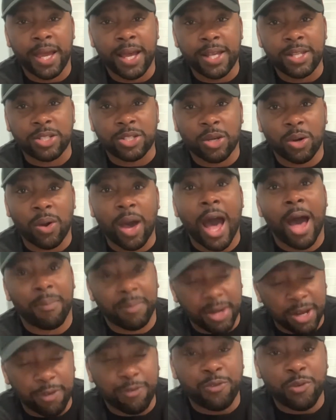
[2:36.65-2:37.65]
So I'm
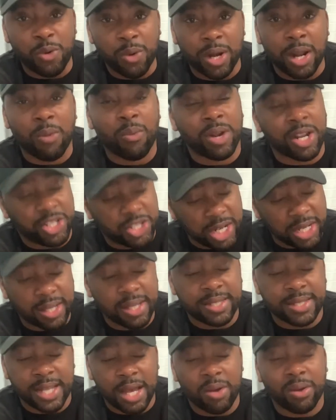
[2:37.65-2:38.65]
here for it. I want to check
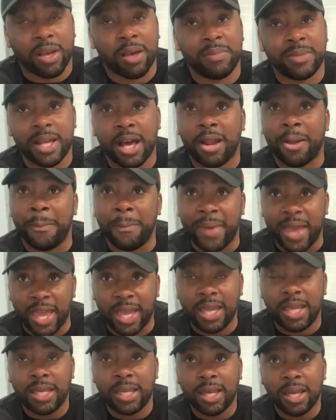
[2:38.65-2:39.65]
this out. It comes out in
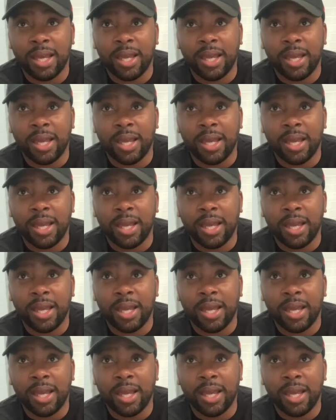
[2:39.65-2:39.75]
May.